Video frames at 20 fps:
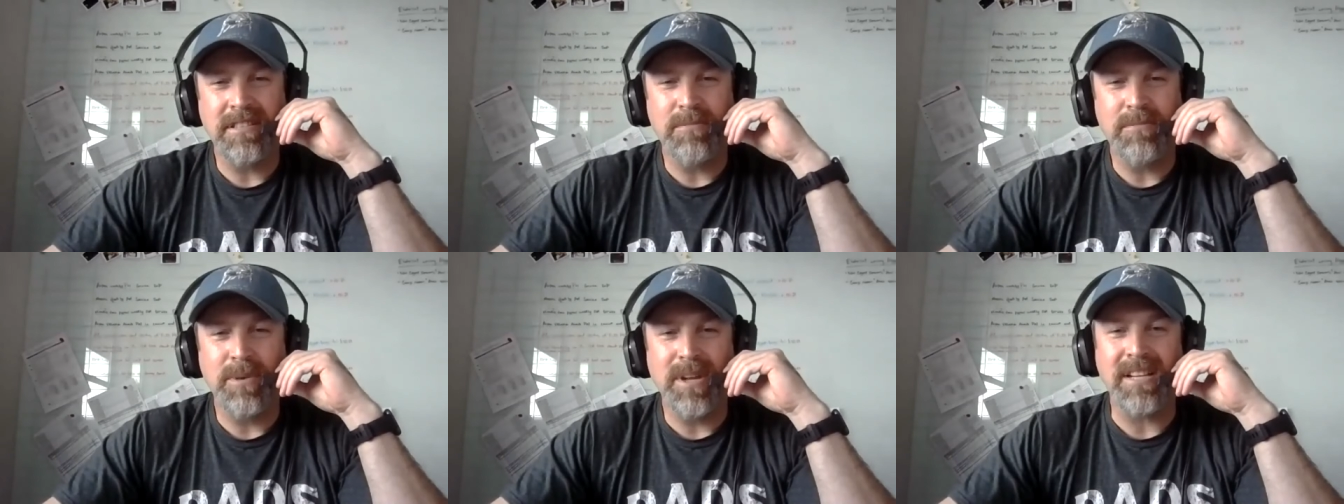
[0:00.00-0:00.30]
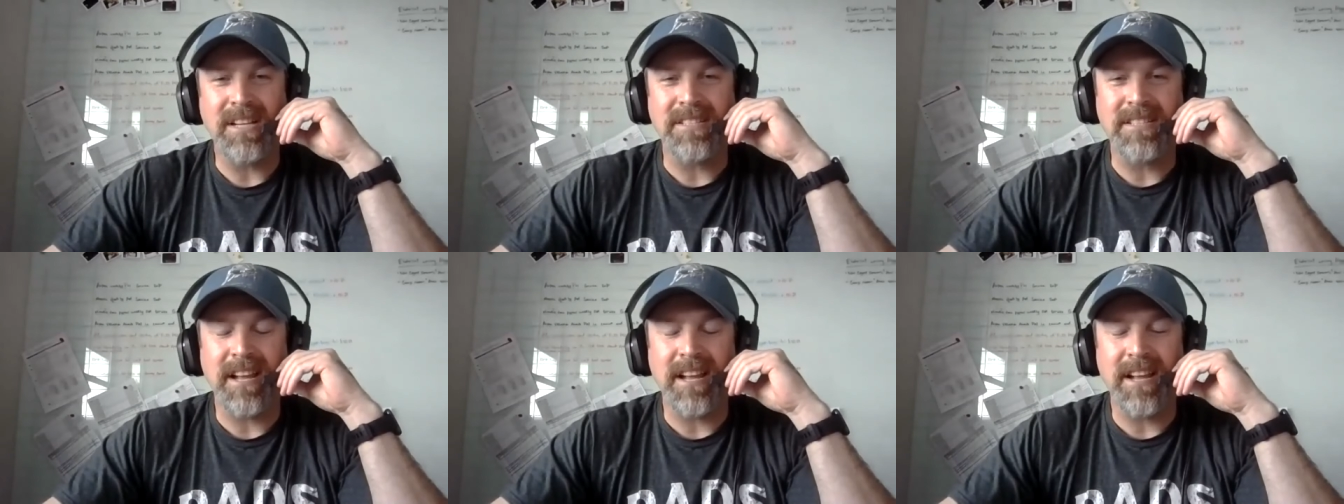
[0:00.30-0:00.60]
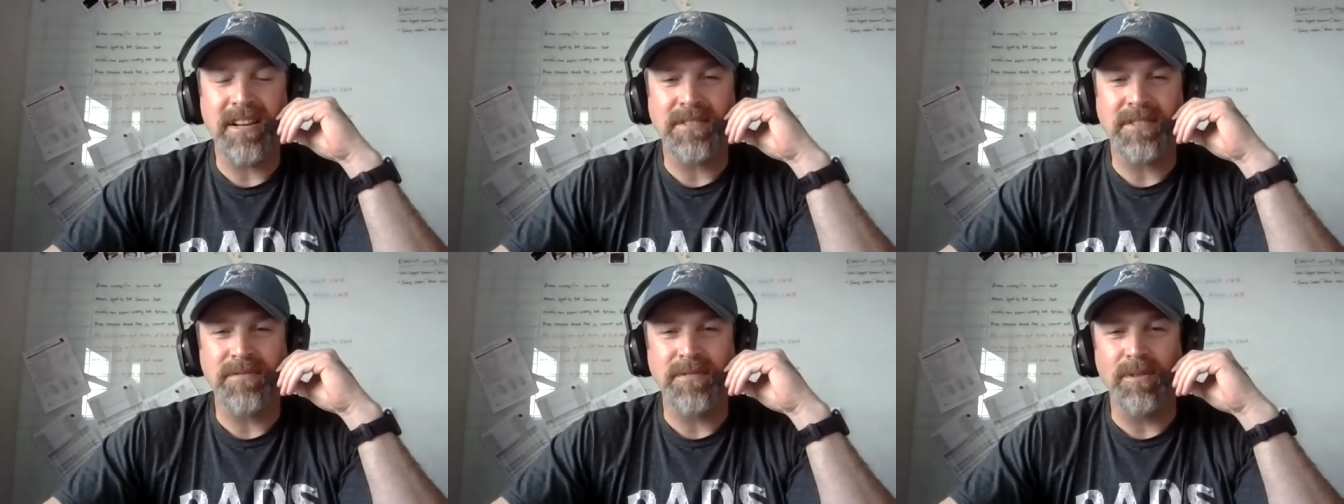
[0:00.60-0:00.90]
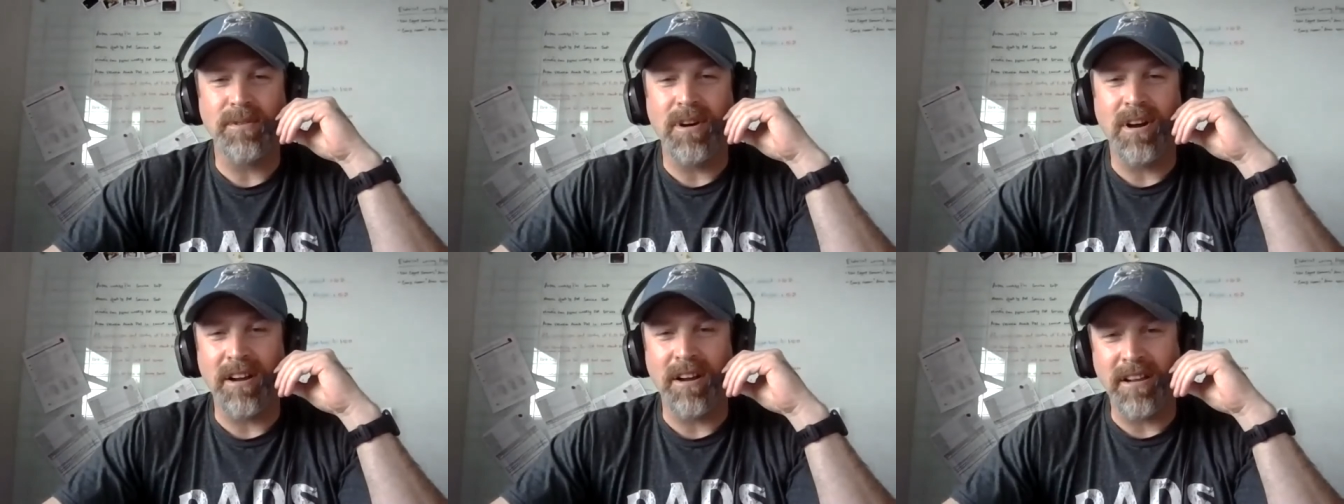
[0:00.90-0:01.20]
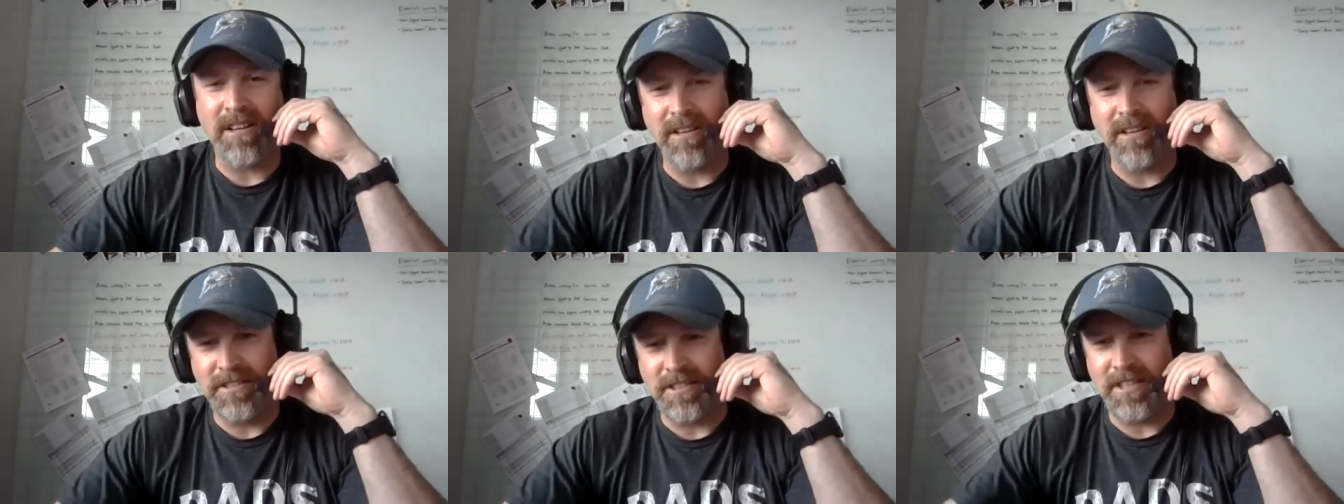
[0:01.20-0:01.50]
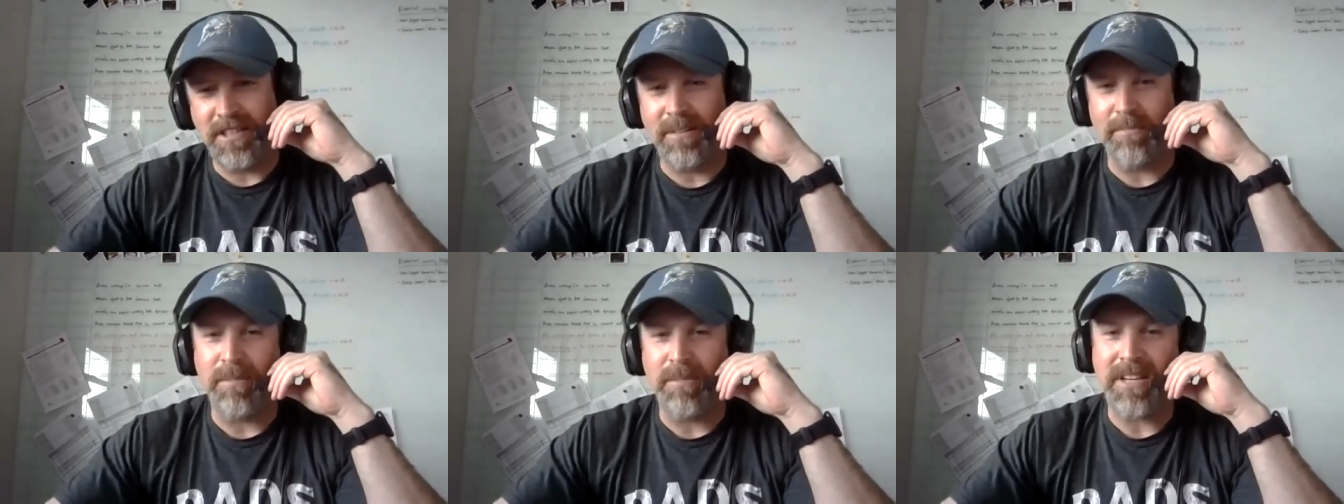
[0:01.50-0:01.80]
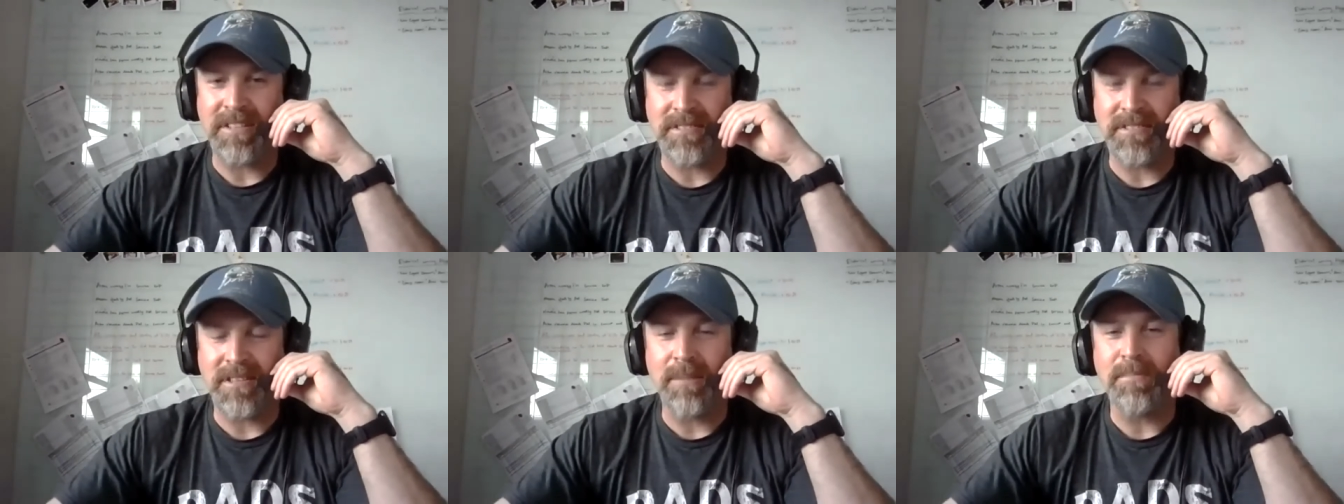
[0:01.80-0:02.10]
what it takes for raw energy to
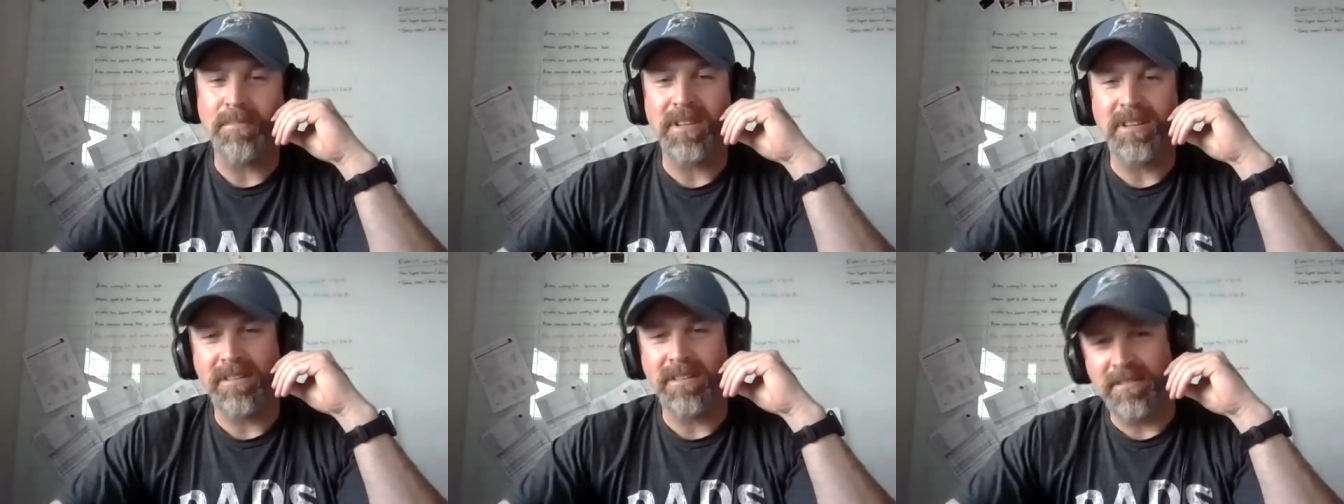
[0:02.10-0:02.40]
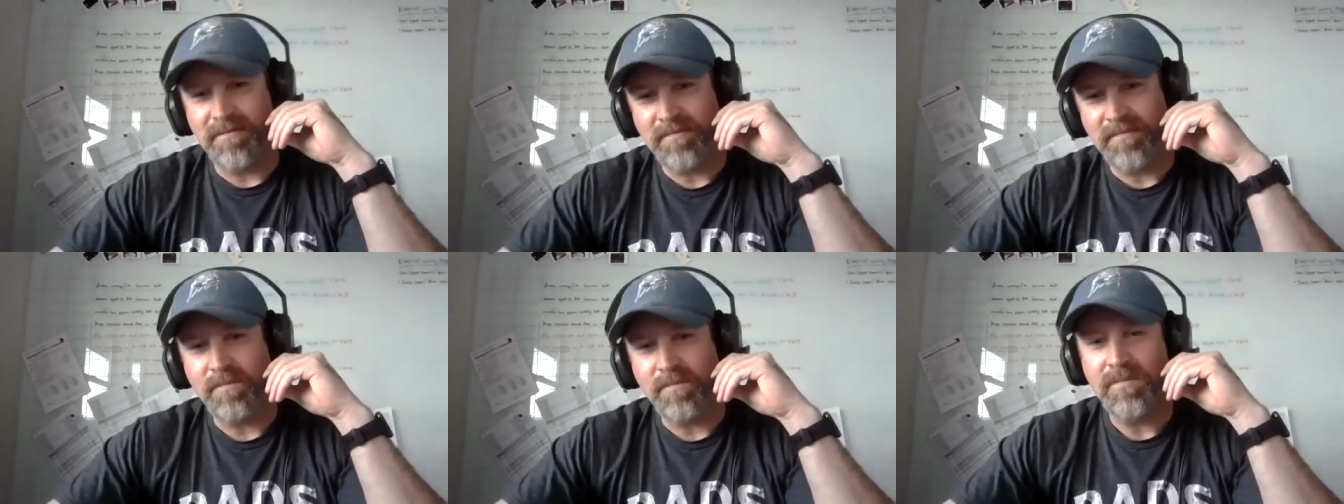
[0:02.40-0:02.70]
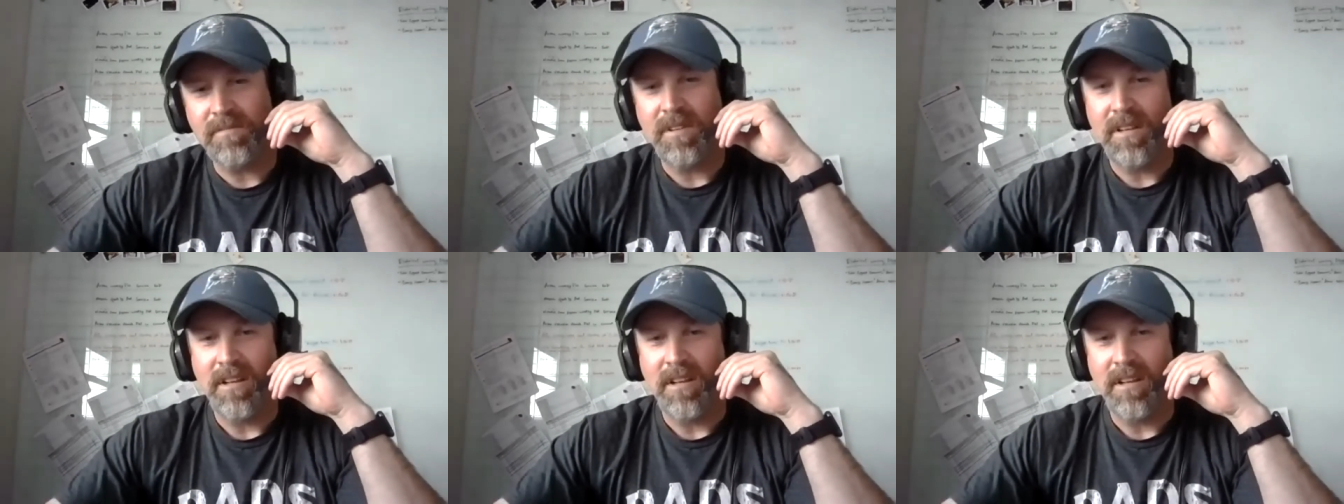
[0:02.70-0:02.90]
make something,